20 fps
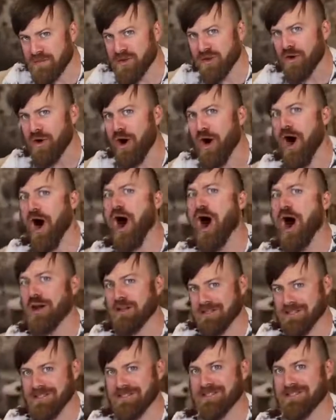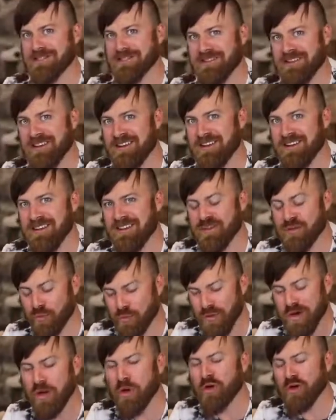of the costs, the
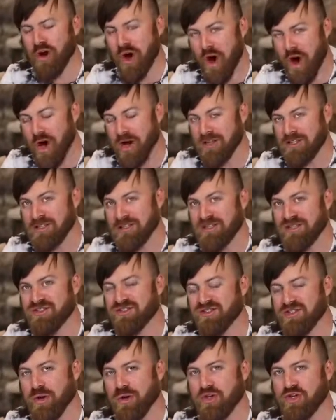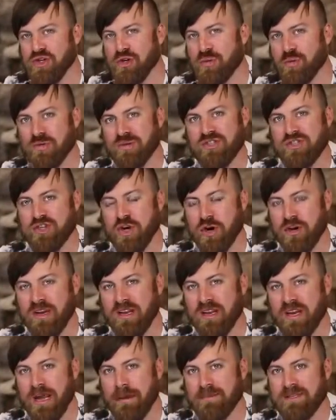real costs associated with starting
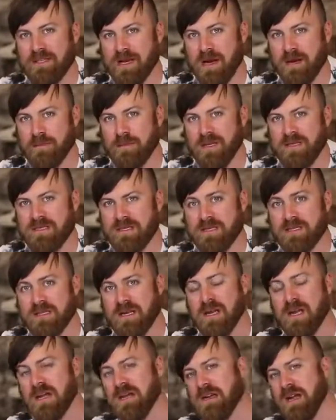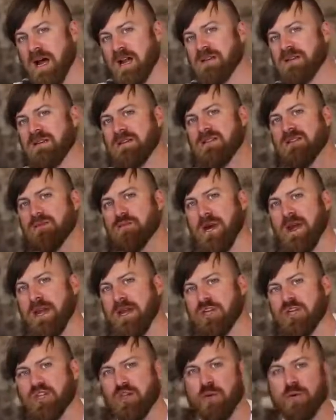an Amazon business, not to
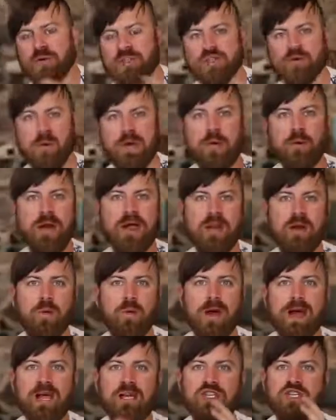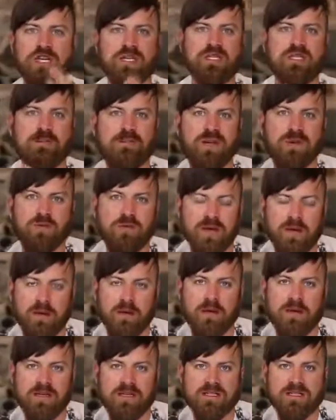dissuade you or sway you any way, just to be
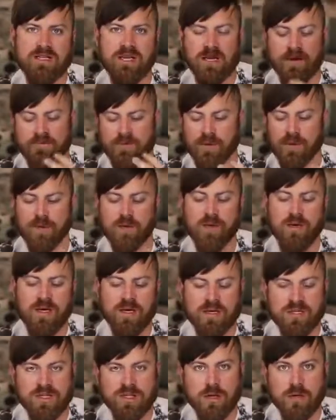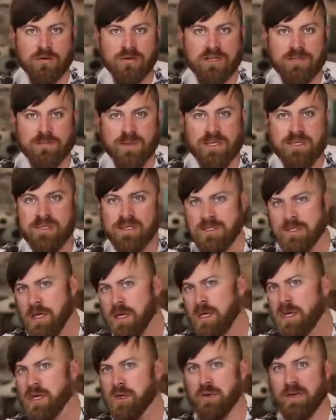realistic. If you're looking to start this business,
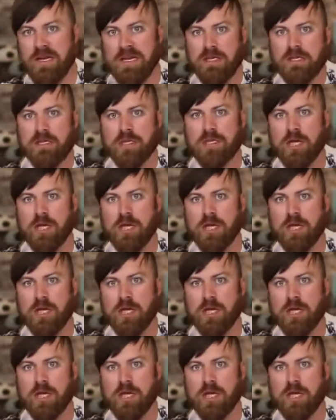you need to